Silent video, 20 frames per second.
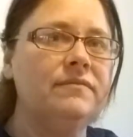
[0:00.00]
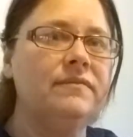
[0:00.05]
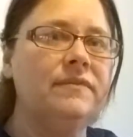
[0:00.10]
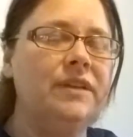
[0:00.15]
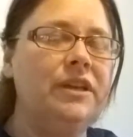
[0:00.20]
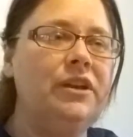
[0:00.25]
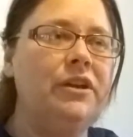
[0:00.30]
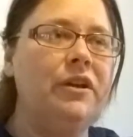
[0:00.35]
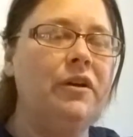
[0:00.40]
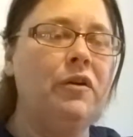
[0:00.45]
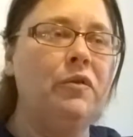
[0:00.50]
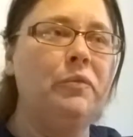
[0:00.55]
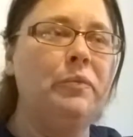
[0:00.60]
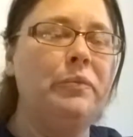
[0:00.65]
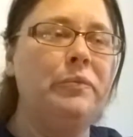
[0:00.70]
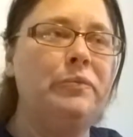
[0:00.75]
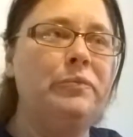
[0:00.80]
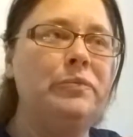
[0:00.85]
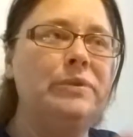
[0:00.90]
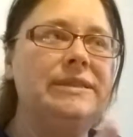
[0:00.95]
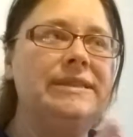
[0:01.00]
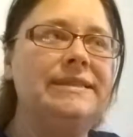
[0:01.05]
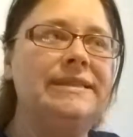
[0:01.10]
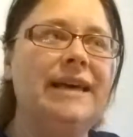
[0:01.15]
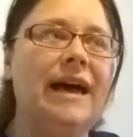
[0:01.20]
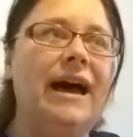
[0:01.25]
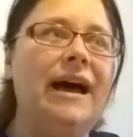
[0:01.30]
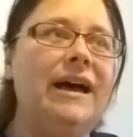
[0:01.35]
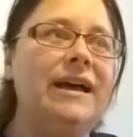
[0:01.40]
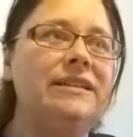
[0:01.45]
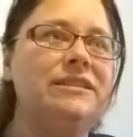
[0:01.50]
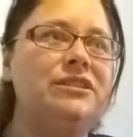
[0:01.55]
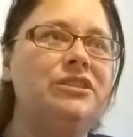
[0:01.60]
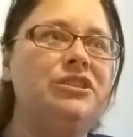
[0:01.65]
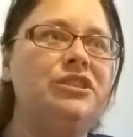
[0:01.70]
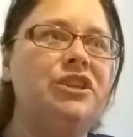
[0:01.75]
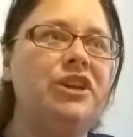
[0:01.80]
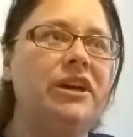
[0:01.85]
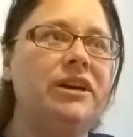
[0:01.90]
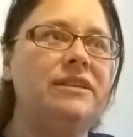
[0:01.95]
you know, besides
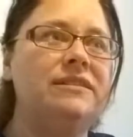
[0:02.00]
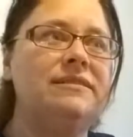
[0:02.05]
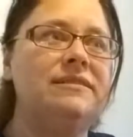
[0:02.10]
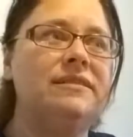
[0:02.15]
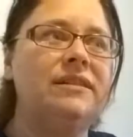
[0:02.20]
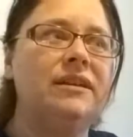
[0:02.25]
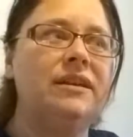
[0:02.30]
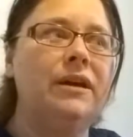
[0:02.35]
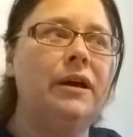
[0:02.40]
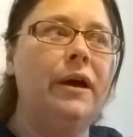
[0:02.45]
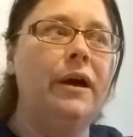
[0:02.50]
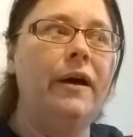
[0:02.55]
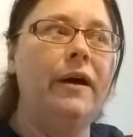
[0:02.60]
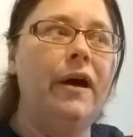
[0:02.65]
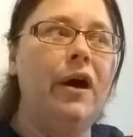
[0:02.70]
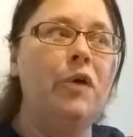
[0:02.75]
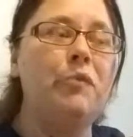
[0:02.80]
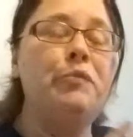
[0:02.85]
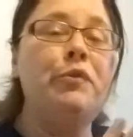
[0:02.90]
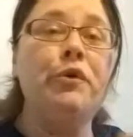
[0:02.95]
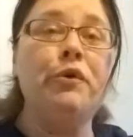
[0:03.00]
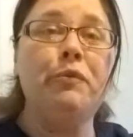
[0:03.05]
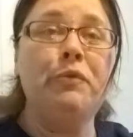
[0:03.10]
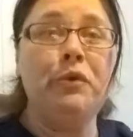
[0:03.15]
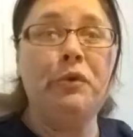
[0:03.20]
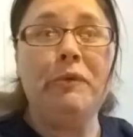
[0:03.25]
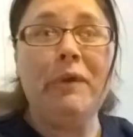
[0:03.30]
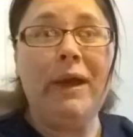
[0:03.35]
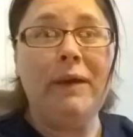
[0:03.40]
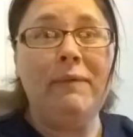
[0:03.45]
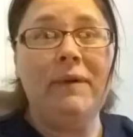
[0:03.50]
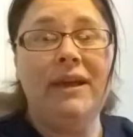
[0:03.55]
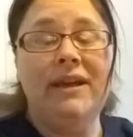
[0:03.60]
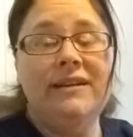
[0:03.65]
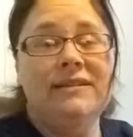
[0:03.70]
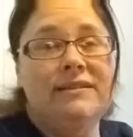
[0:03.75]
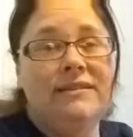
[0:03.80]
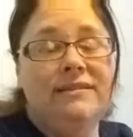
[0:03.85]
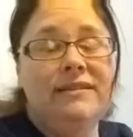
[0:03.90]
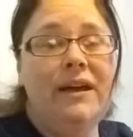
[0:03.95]
just a boo-boo baby,
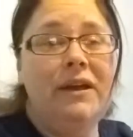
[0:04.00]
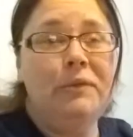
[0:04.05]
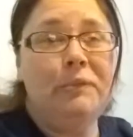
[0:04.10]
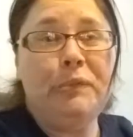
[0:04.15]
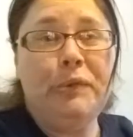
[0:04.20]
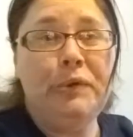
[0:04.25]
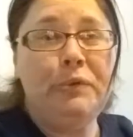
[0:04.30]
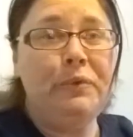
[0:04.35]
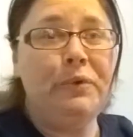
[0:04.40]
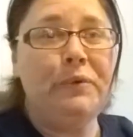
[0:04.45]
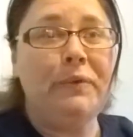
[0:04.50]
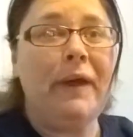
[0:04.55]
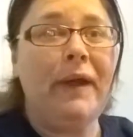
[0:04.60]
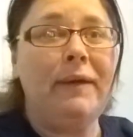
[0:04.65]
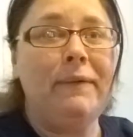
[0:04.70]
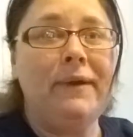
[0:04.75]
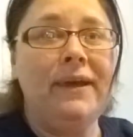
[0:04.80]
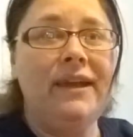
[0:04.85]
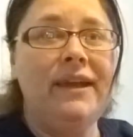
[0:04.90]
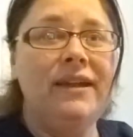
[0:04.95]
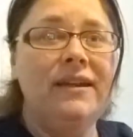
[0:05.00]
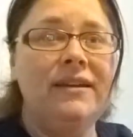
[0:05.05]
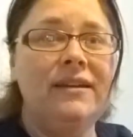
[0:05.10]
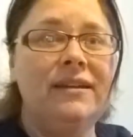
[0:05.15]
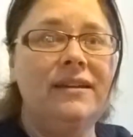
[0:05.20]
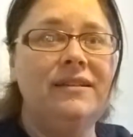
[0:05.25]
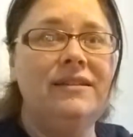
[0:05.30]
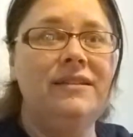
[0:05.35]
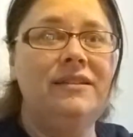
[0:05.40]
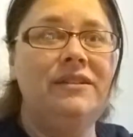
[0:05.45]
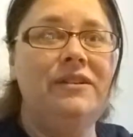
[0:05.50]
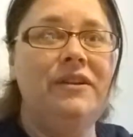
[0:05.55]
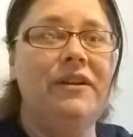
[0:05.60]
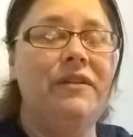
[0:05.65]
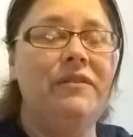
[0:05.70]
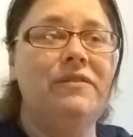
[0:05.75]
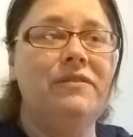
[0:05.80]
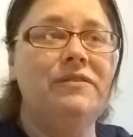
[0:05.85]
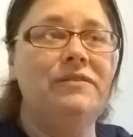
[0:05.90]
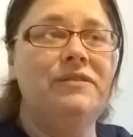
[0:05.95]
because it's not a boo-boo baby, you know,
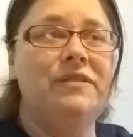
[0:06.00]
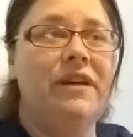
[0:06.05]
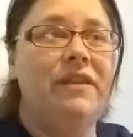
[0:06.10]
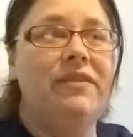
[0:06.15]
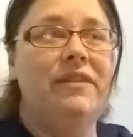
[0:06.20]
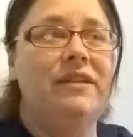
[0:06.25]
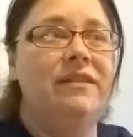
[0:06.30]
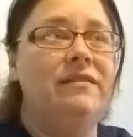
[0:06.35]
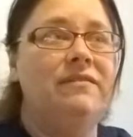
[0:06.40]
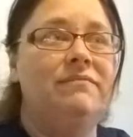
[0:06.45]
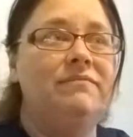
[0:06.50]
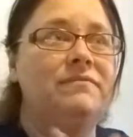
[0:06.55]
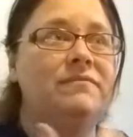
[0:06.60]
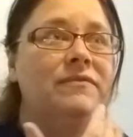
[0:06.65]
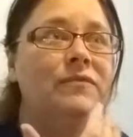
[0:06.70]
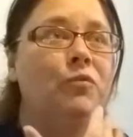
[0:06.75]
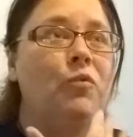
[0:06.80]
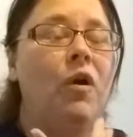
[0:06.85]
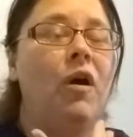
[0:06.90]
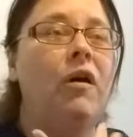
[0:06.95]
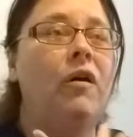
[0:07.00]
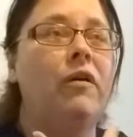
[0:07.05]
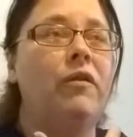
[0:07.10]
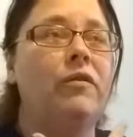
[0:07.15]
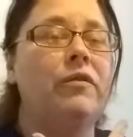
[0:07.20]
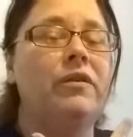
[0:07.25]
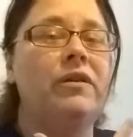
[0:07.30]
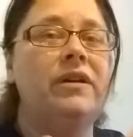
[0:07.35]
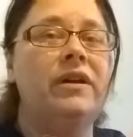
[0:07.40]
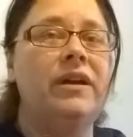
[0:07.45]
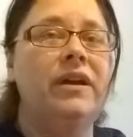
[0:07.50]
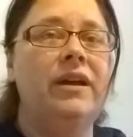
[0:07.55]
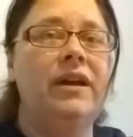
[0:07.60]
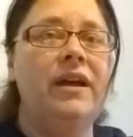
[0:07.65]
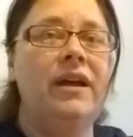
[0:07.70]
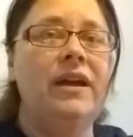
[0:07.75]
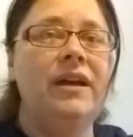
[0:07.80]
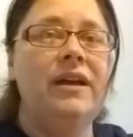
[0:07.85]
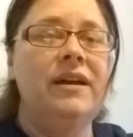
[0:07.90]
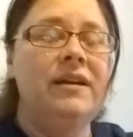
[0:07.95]
there's nothing wrong.
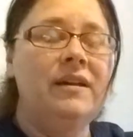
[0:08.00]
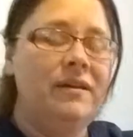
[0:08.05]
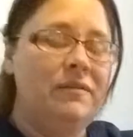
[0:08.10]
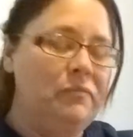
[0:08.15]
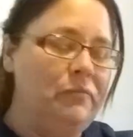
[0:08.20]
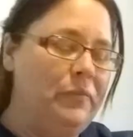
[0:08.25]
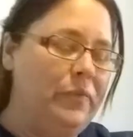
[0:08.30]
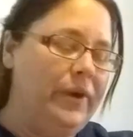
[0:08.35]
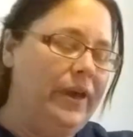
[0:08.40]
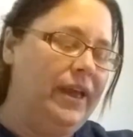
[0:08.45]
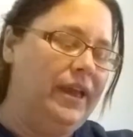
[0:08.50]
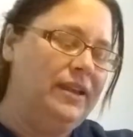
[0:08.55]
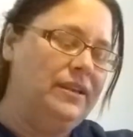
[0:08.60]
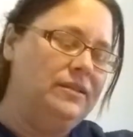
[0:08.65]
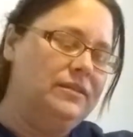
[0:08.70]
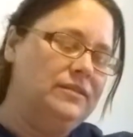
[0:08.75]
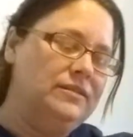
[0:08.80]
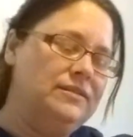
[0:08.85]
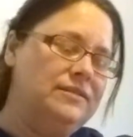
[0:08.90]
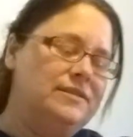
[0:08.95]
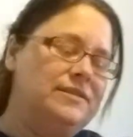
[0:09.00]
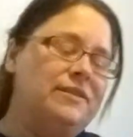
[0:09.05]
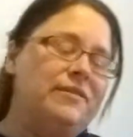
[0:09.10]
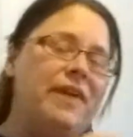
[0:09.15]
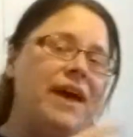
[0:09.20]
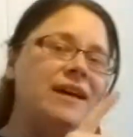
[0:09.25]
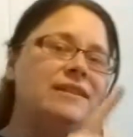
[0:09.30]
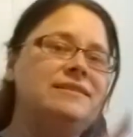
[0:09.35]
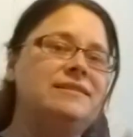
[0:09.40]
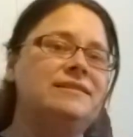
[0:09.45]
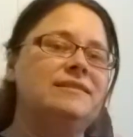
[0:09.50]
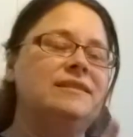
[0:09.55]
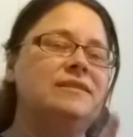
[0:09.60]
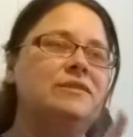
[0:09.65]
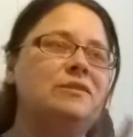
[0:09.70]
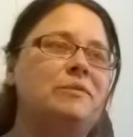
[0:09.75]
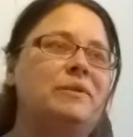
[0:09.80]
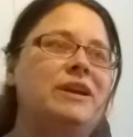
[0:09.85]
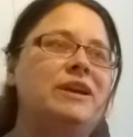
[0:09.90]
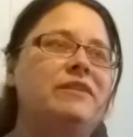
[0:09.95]
But so that's going
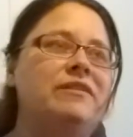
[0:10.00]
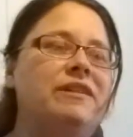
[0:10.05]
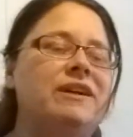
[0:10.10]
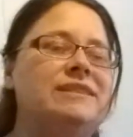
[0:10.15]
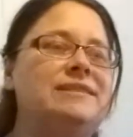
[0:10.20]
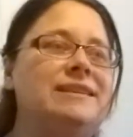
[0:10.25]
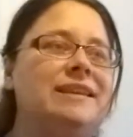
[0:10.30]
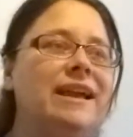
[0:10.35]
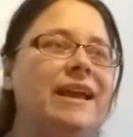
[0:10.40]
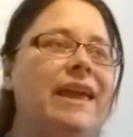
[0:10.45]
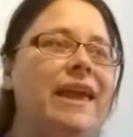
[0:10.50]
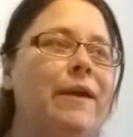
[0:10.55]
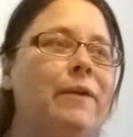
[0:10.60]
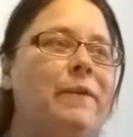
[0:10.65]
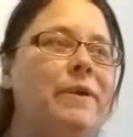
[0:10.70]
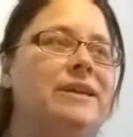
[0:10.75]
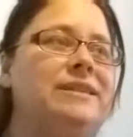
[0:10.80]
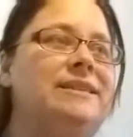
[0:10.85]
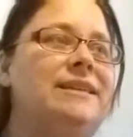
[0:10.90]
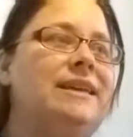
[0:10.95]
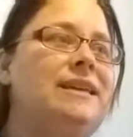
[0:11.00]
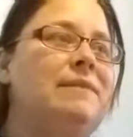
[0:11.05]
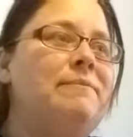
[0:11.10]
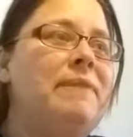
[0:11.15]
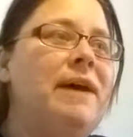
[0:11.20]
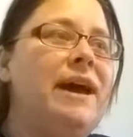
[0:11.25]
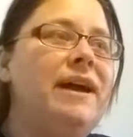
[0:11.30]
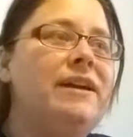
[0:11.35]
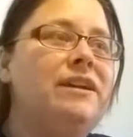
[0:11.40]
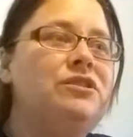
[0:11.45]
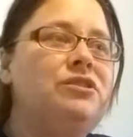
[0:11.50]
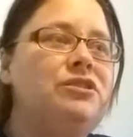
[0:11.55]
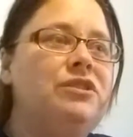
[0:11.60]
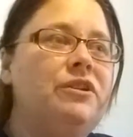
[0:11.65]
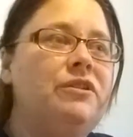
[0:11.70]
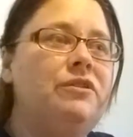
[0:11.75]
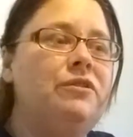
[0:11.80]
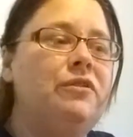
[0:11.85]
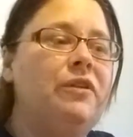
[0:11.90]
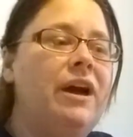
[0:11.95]
to be interesting. I can't wait to get it back and show
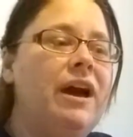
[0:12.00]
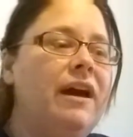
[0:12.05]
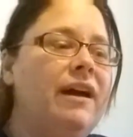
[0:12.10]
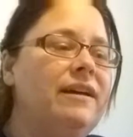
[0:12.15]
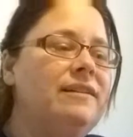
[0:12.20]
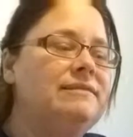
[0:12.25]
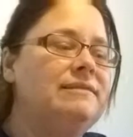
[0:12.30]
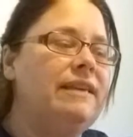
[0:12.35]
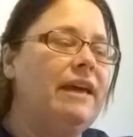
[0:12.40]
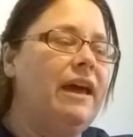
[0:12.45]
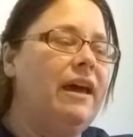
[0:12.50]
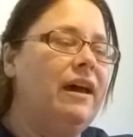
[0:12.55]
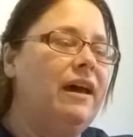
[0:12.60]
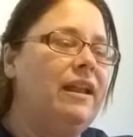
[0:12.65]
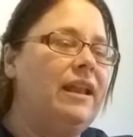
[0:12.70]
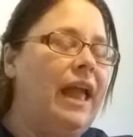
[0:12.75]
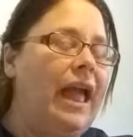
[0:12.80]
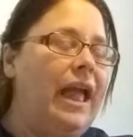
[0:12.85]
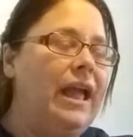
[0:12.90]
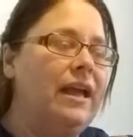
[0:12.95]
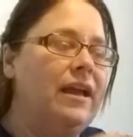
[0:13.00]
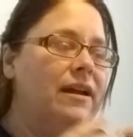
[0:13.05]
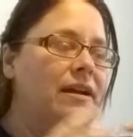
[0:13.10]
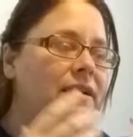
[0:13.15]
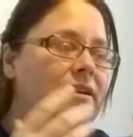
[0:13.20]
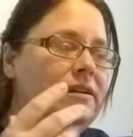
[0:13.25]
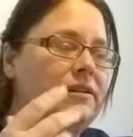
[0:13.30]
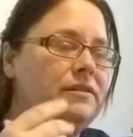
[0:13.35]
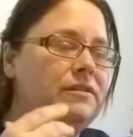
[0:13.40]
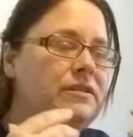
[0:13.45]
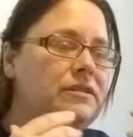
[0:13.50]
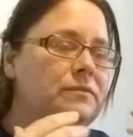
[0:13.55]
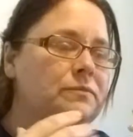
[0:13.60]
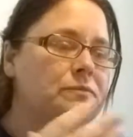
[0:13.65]
you guys that, and